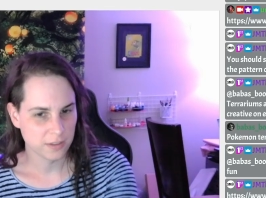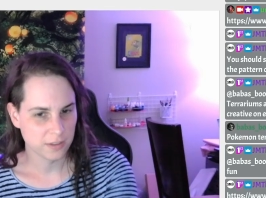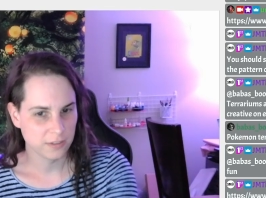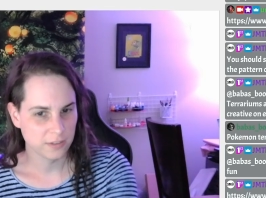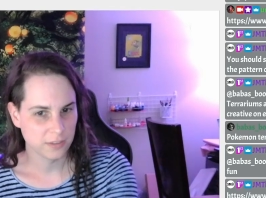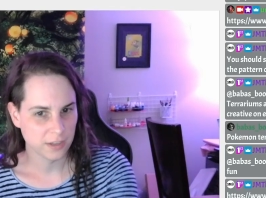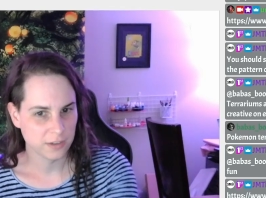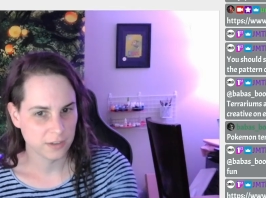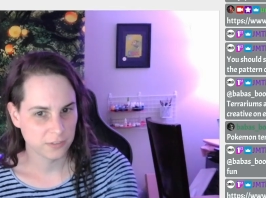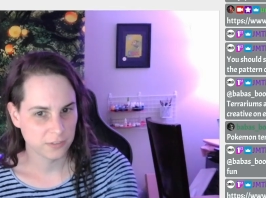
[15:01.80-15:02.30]

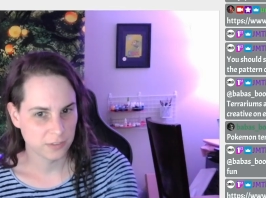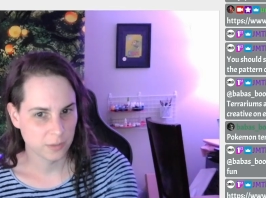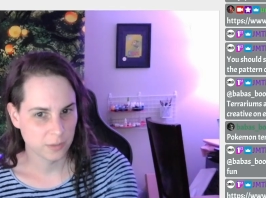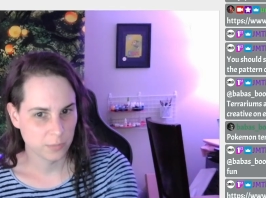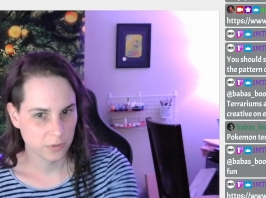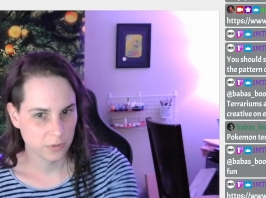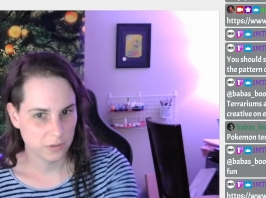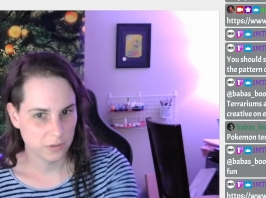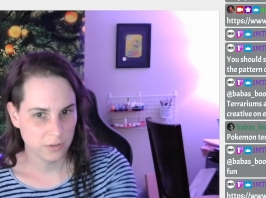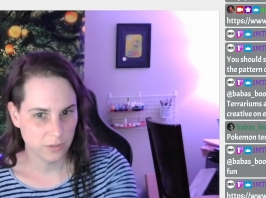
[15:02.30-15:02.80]
that is
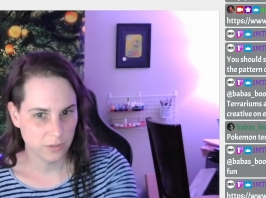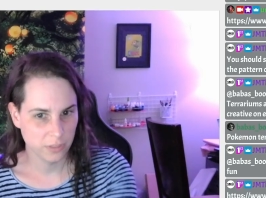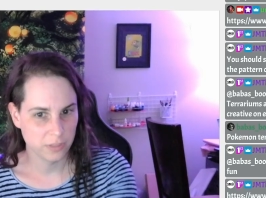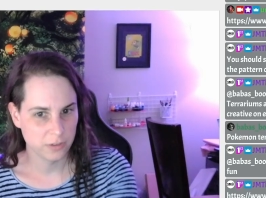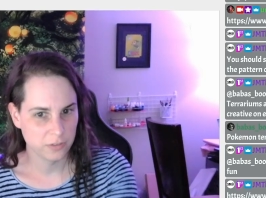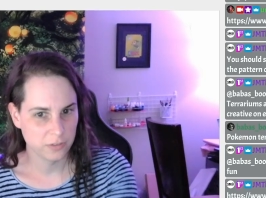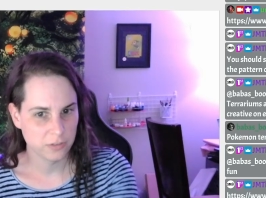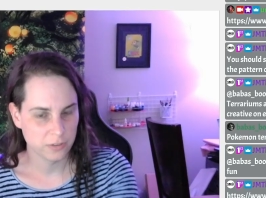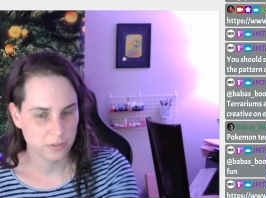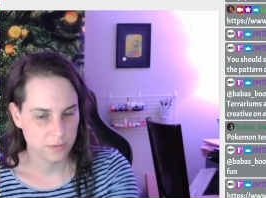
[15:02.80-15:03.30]
similar
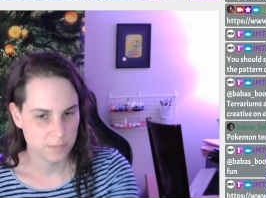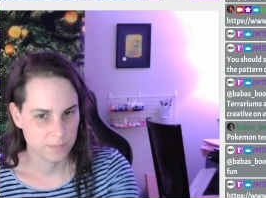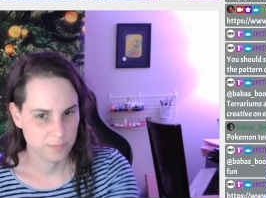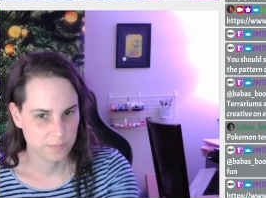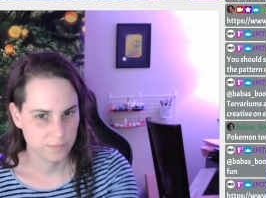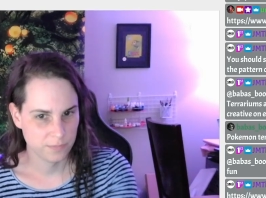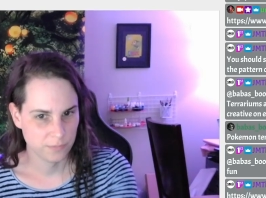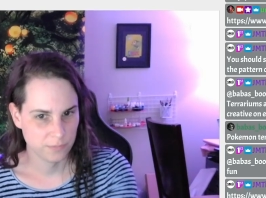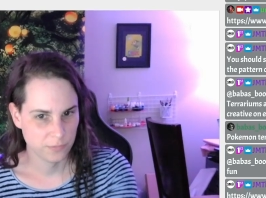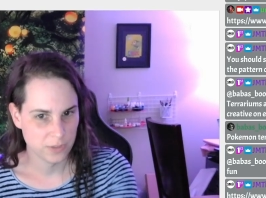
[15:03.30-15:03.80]
than
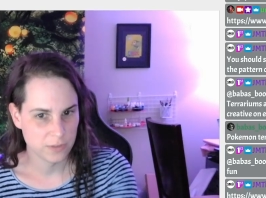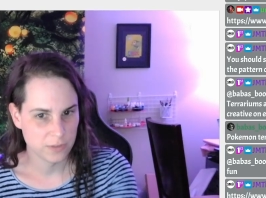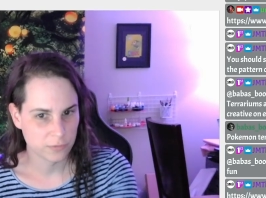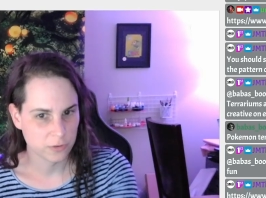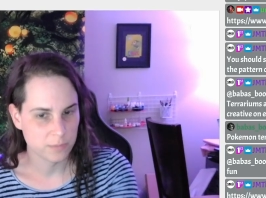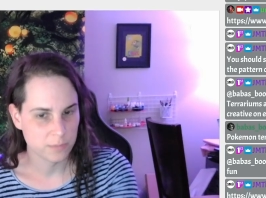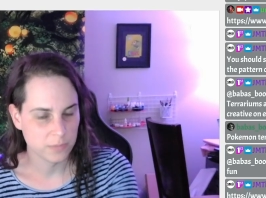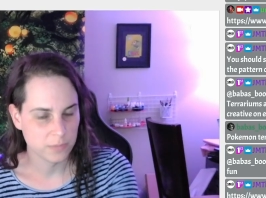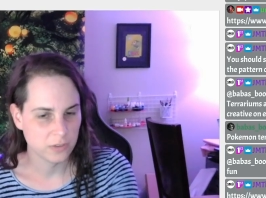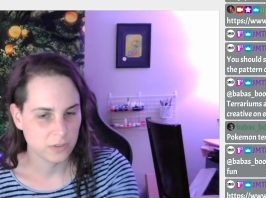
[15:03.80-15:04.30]
for
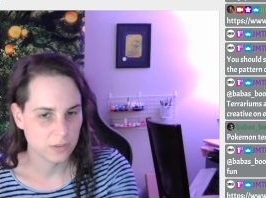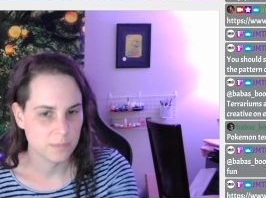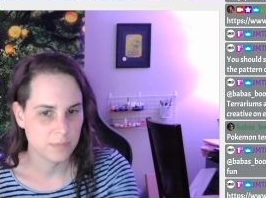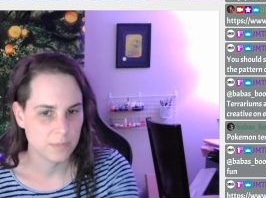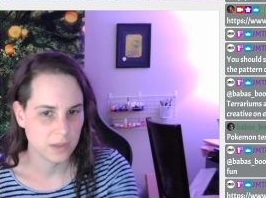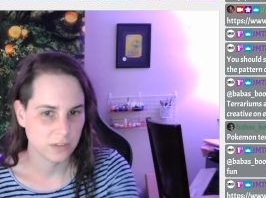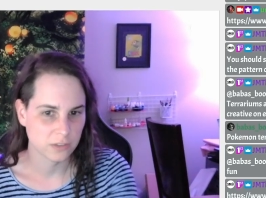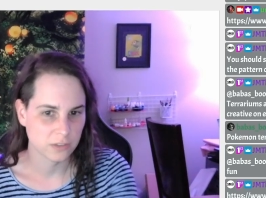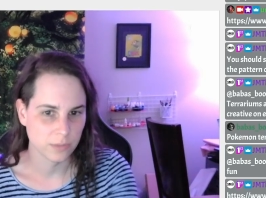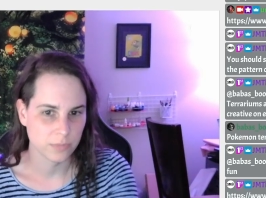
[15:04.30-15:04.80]
me to
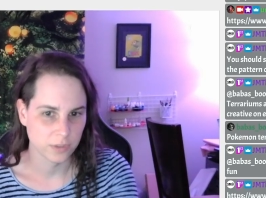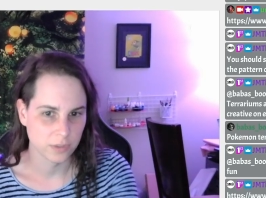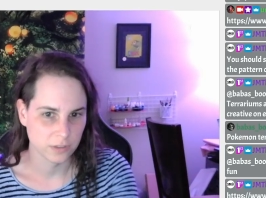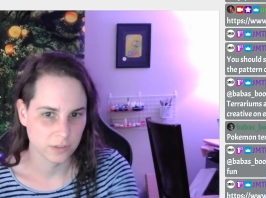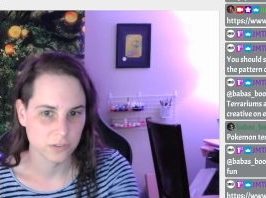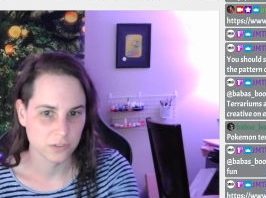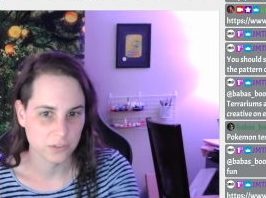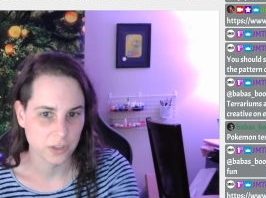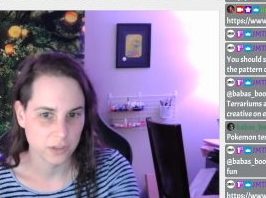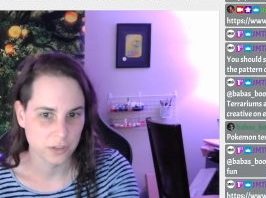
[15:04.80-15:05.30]
make something to
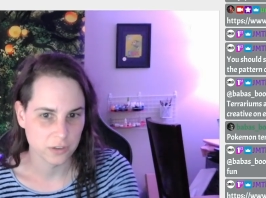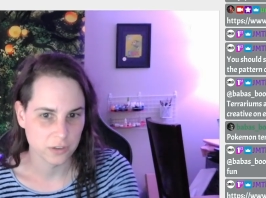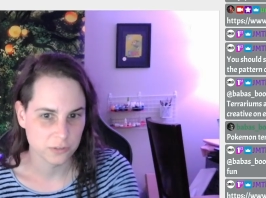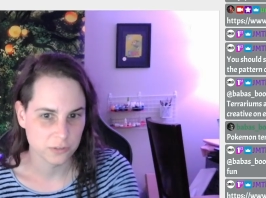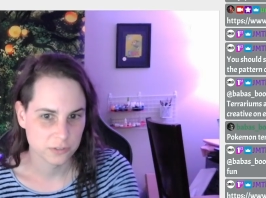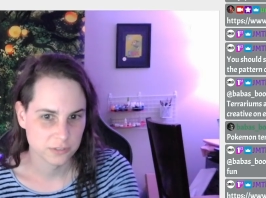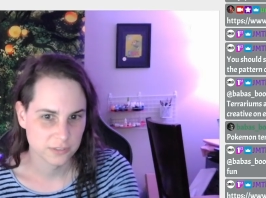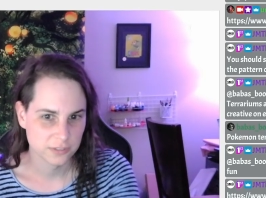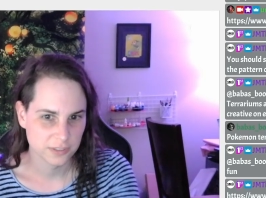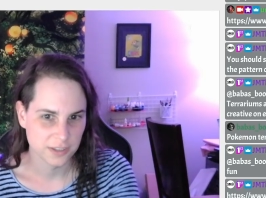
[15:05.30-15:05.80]
sell you.
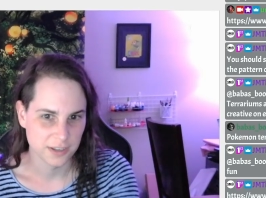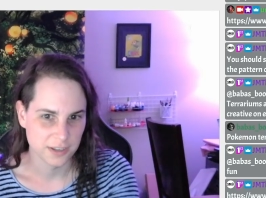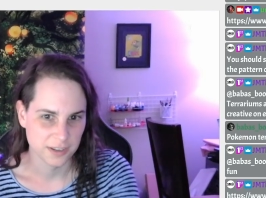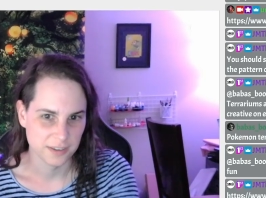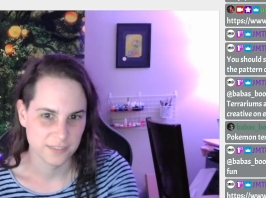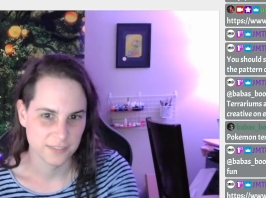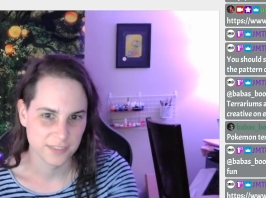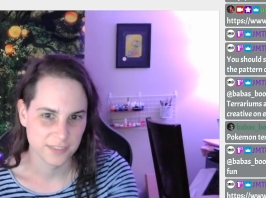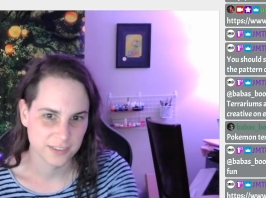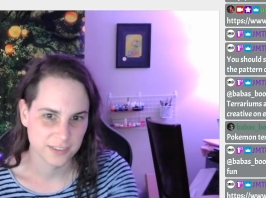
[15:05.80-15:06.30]

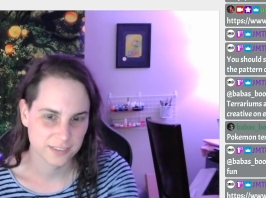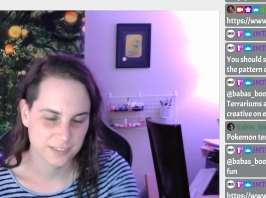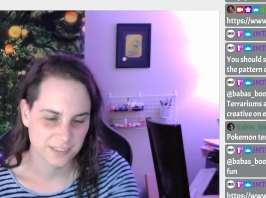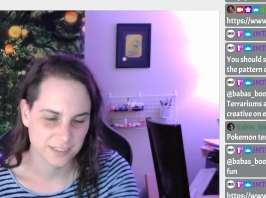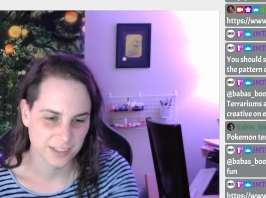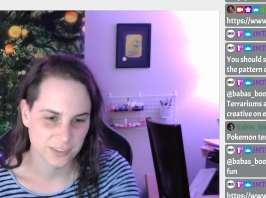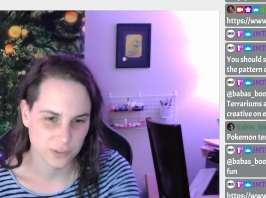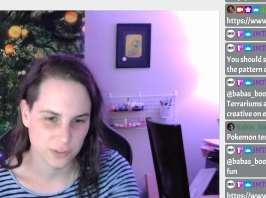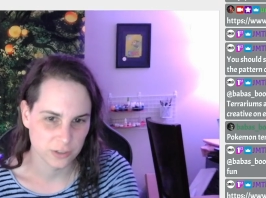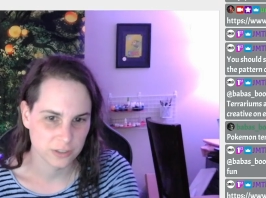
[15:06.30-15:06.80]
That's
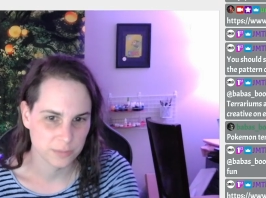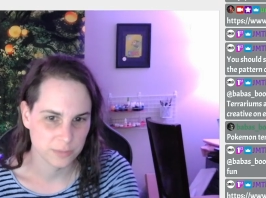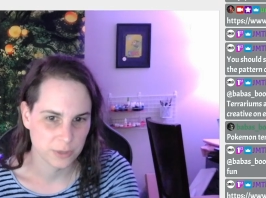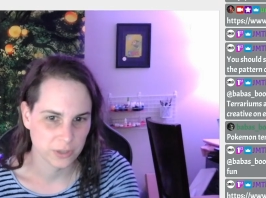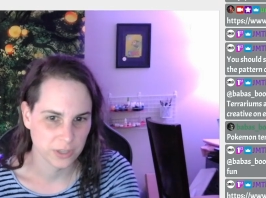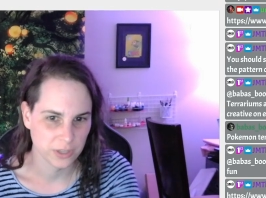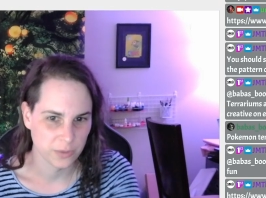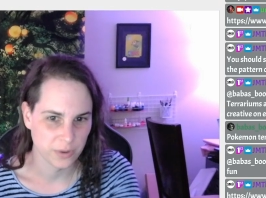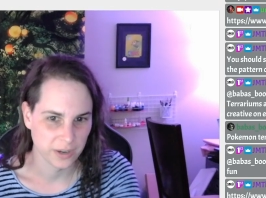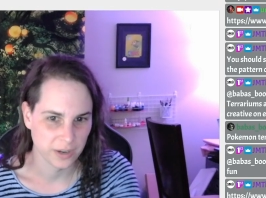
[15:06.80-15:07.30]

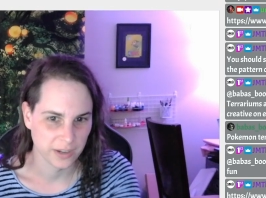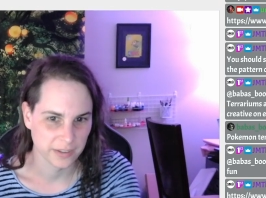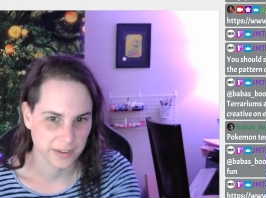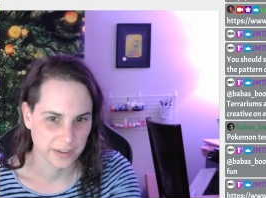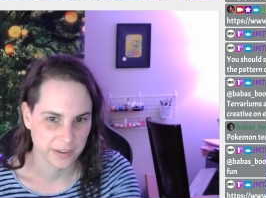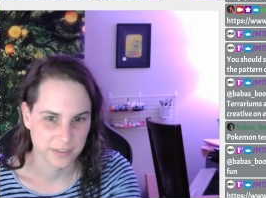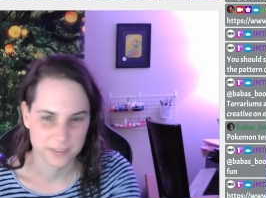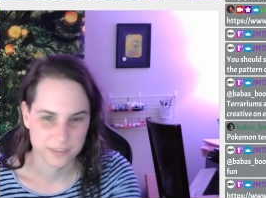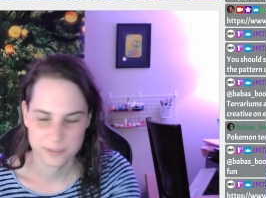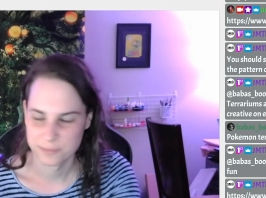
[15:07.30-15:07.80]
ultimately where I
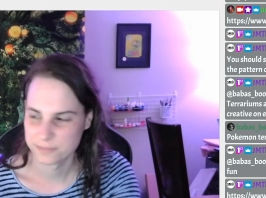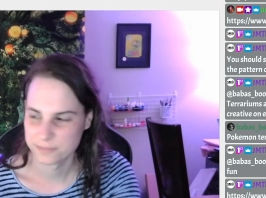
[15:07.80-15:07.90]
land.